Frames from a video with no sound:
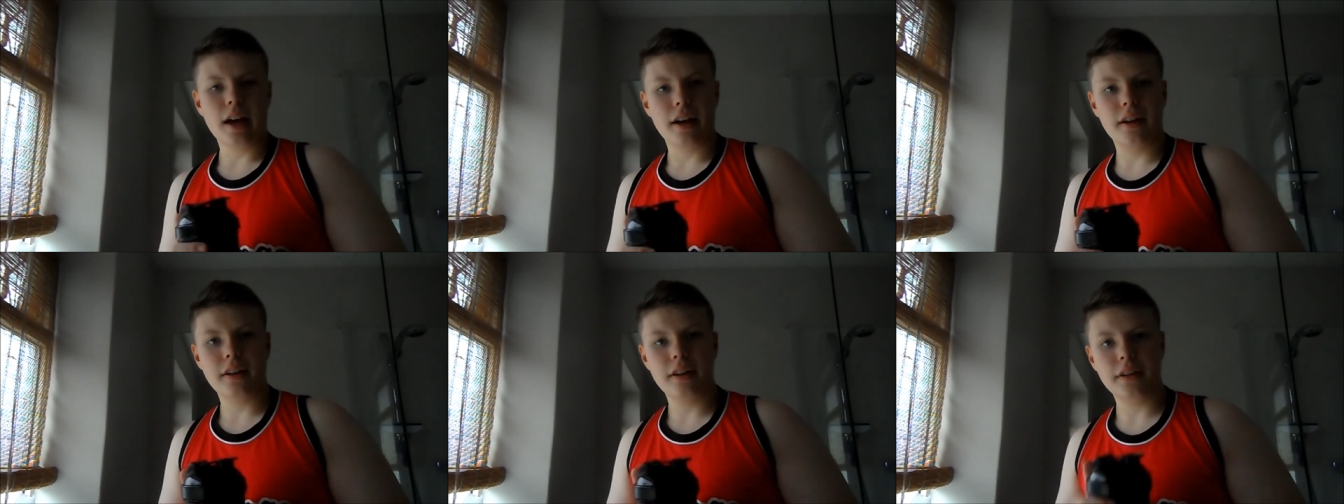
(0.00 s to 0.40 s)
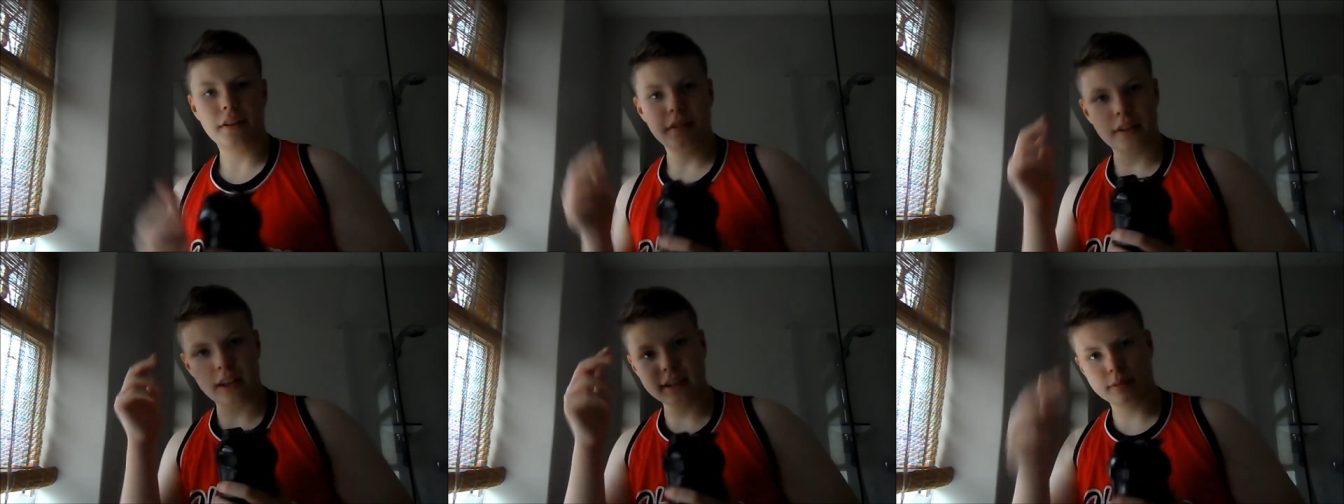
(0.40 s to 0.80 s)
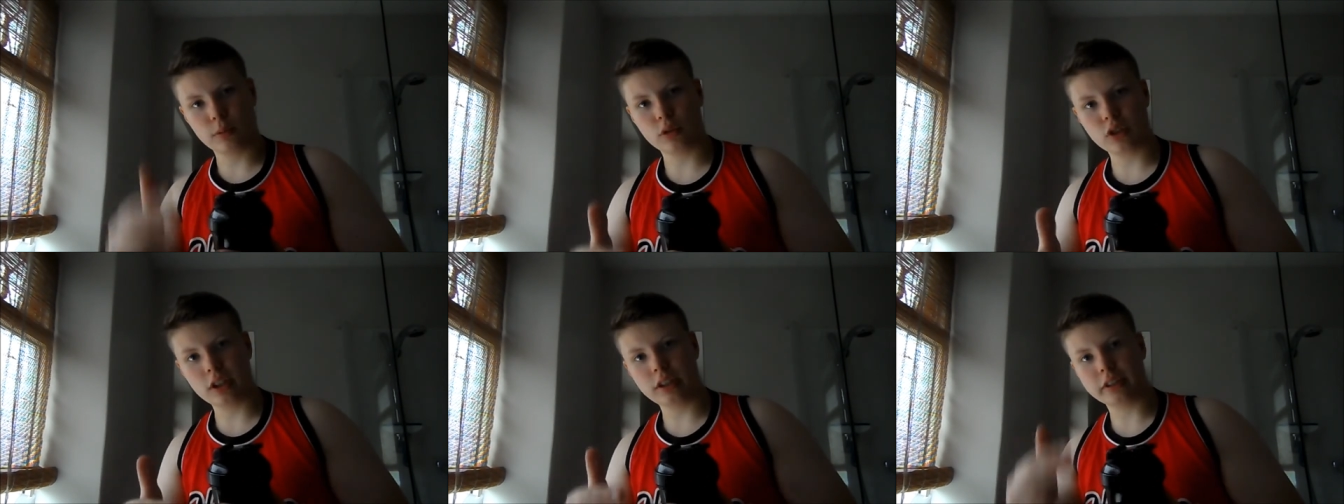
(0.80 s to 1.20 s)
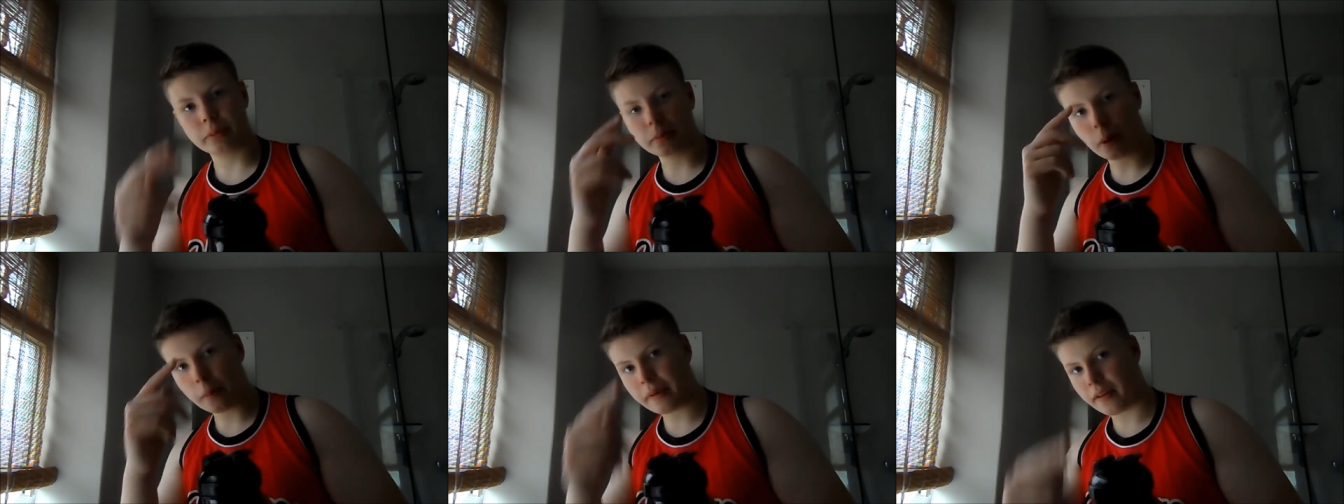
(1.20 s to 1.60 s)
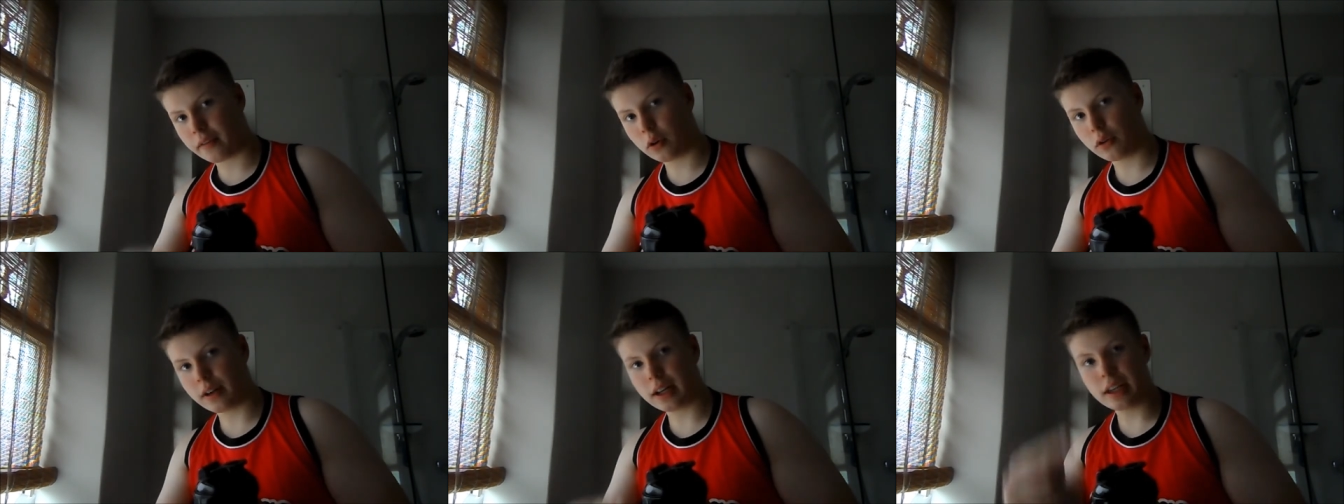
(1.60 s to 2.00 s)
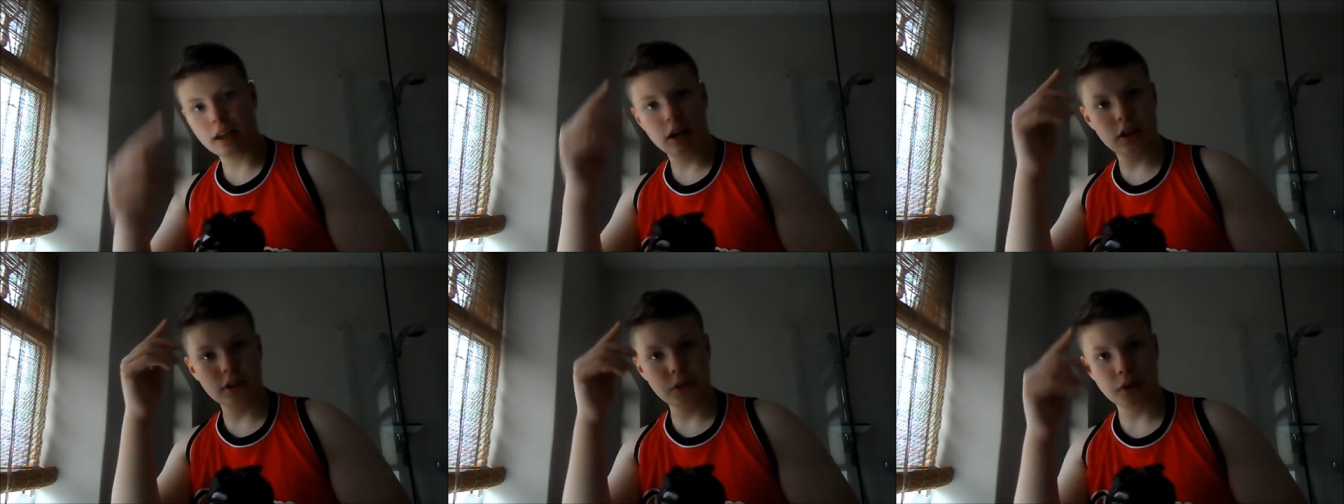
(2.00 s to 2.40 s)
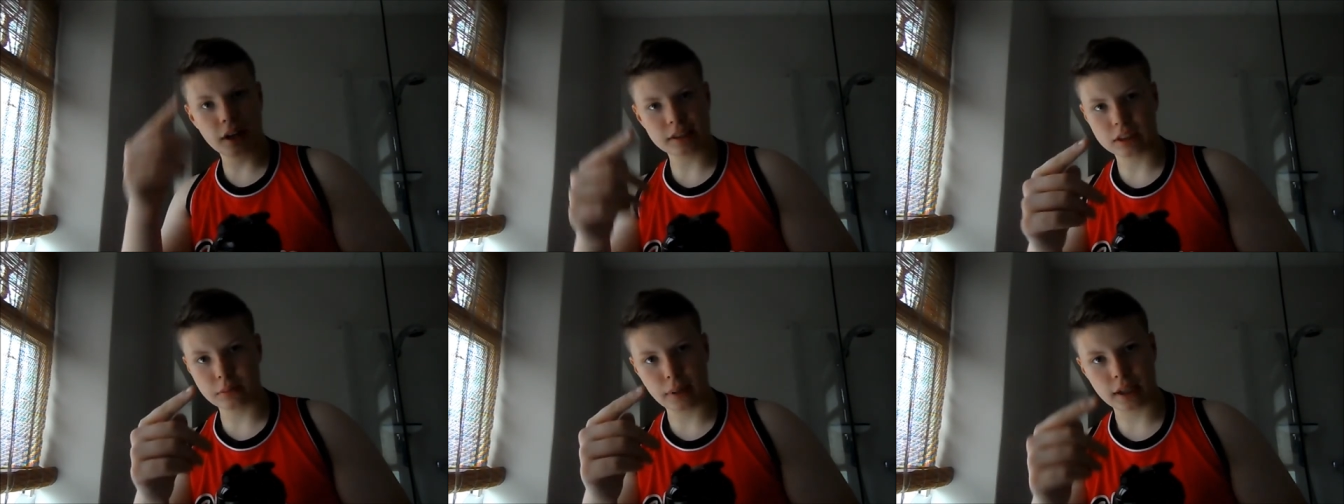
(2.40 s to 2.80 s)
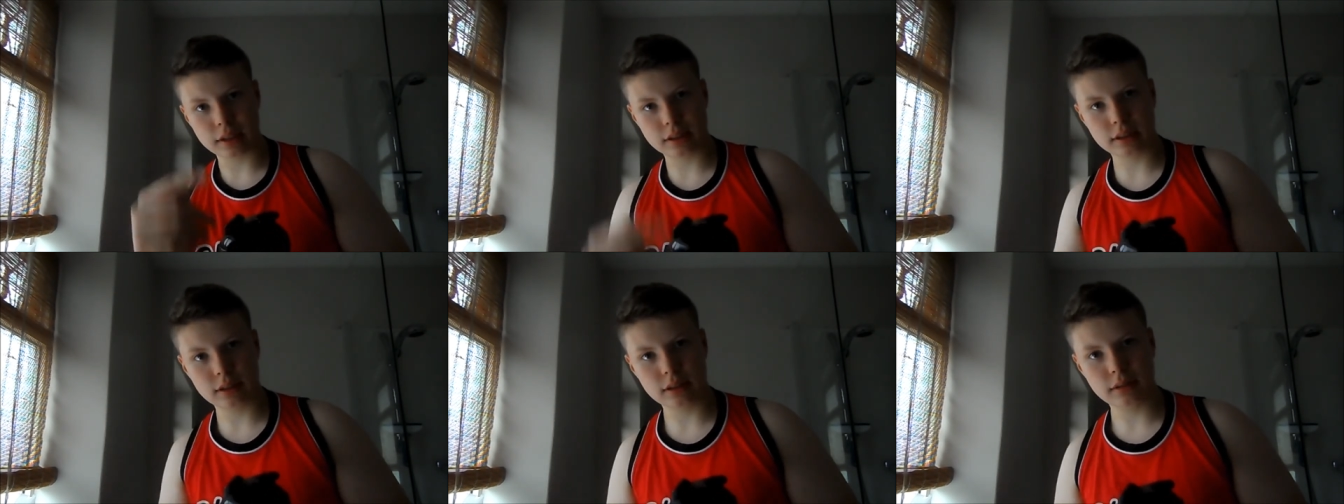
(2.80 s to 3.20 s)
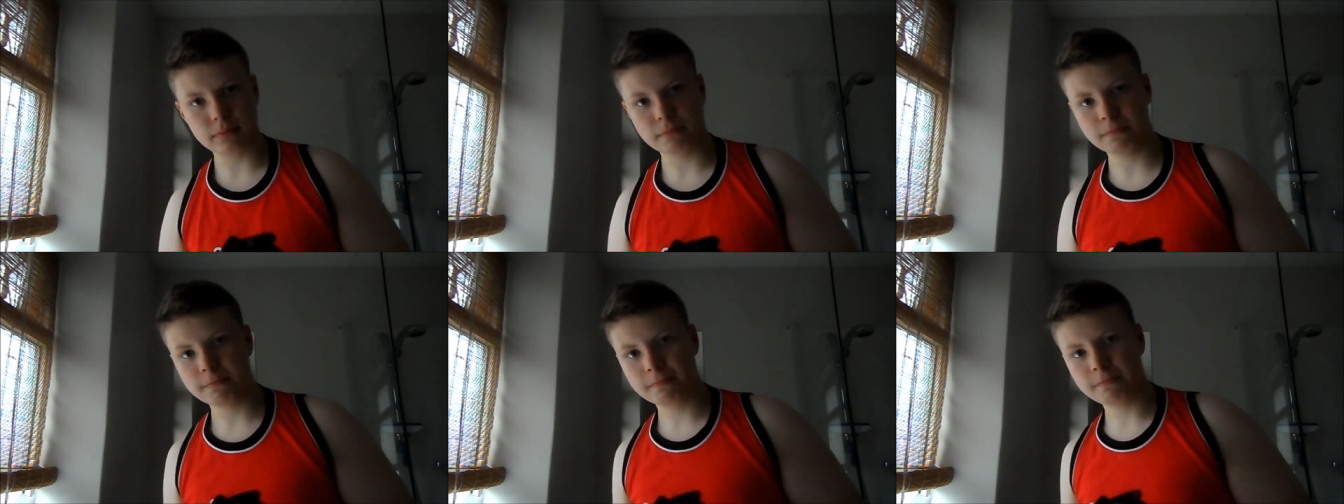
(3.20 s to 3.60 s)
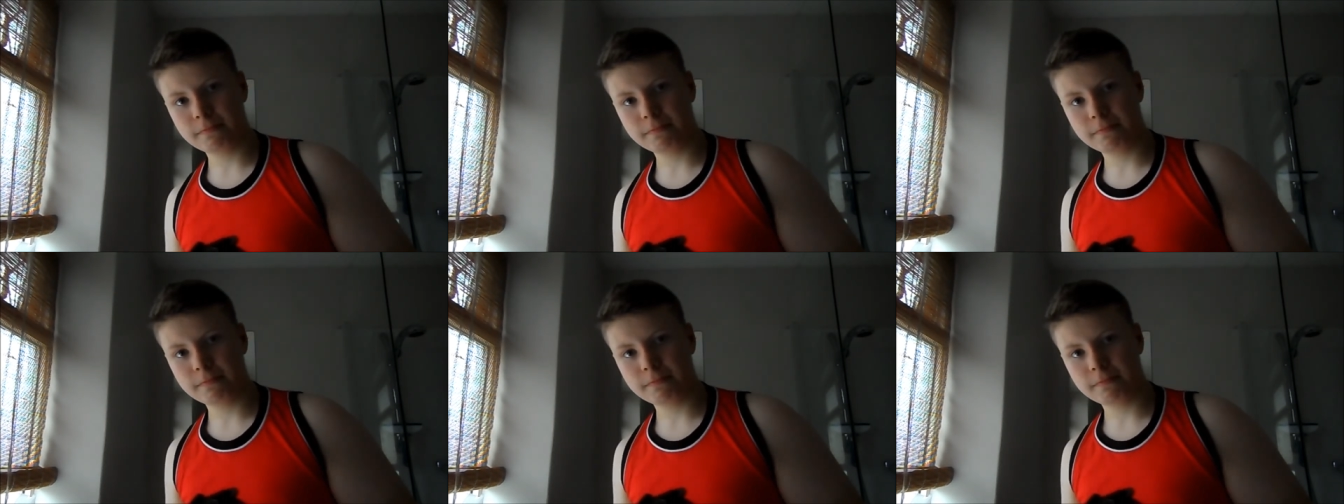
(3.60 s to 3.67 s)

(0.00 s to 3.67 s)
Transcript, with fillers: Yeah, thanks for watching, subscribe if you haven't already, you guys are the best.